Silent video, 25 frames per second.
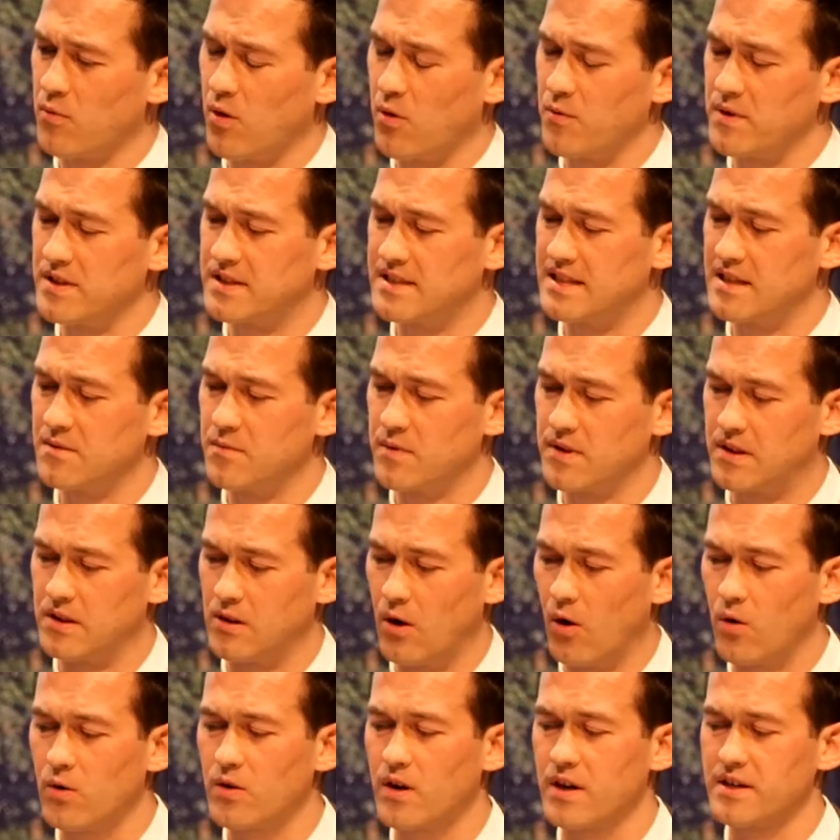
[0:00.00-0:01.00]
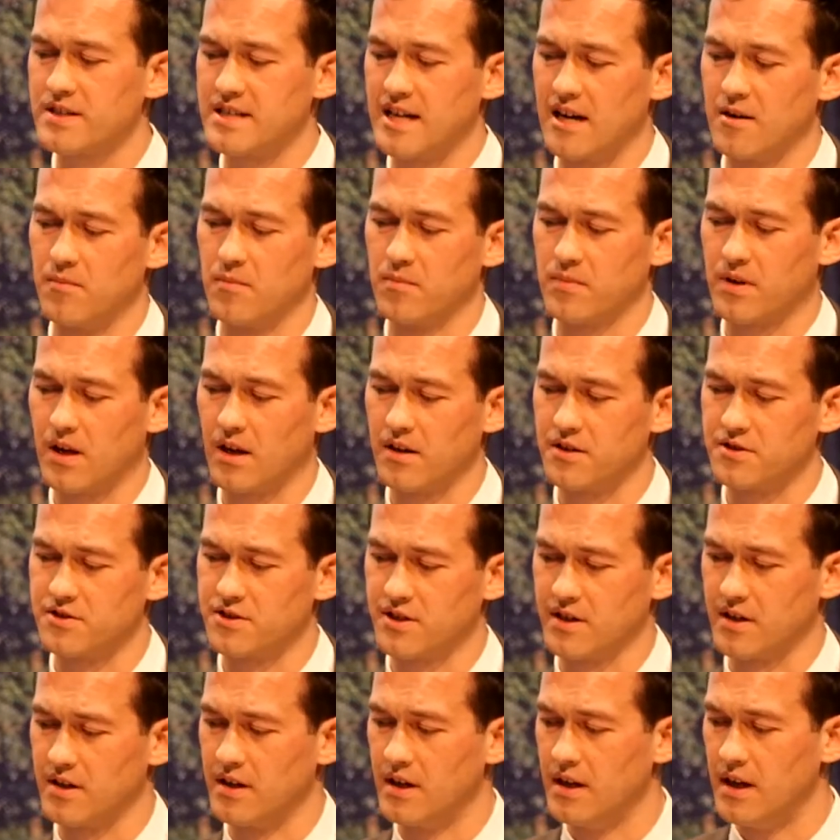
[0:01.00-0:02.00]
what we see with longer-term
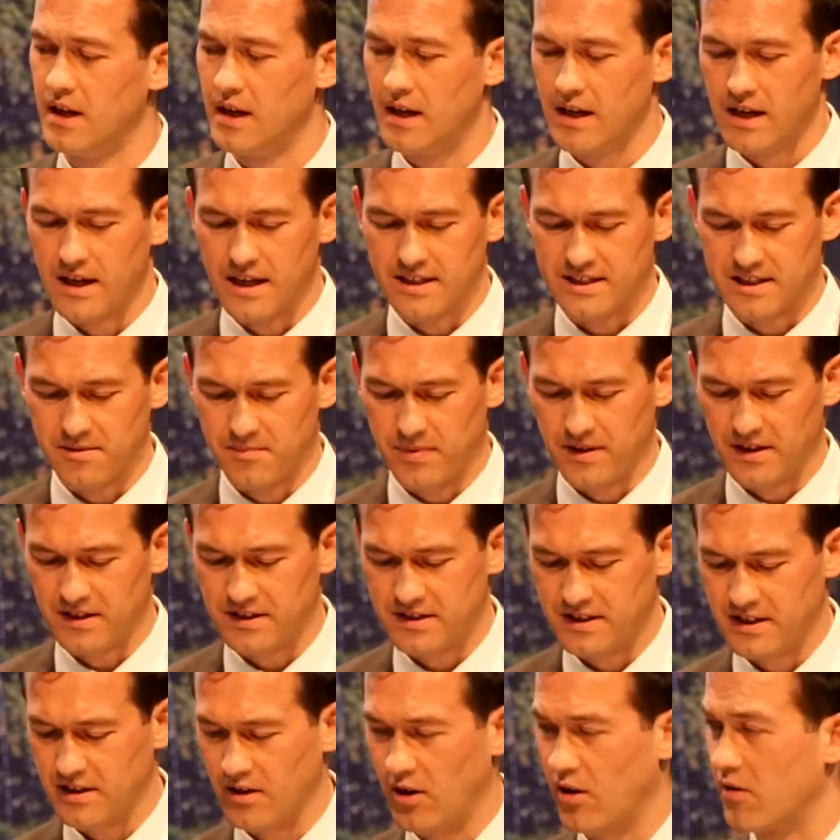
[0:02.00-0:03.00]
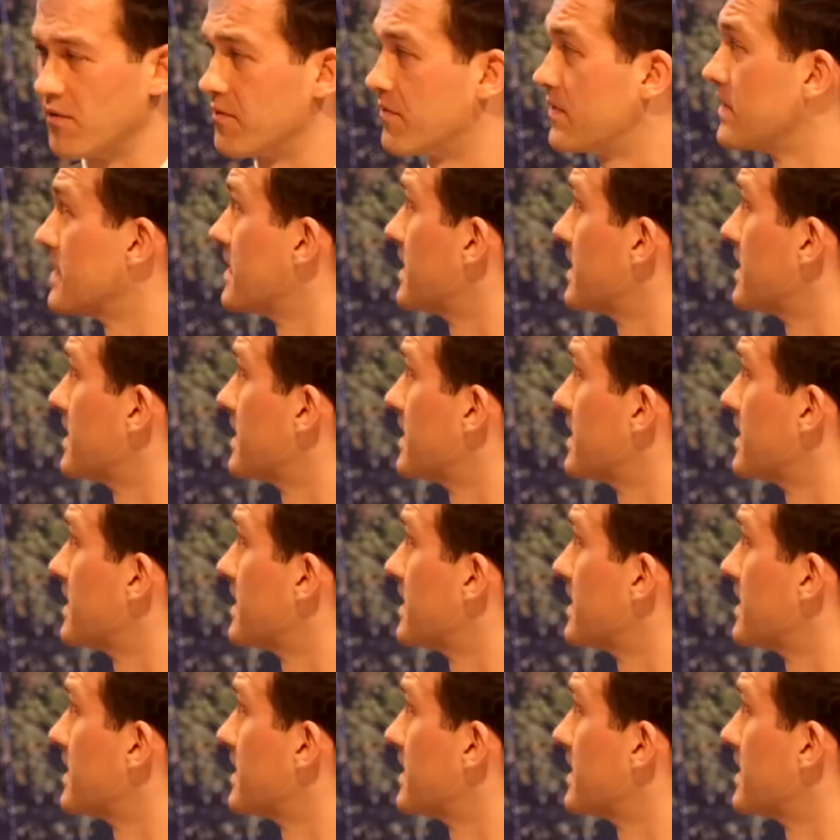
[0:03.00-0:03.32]
culture is the ability of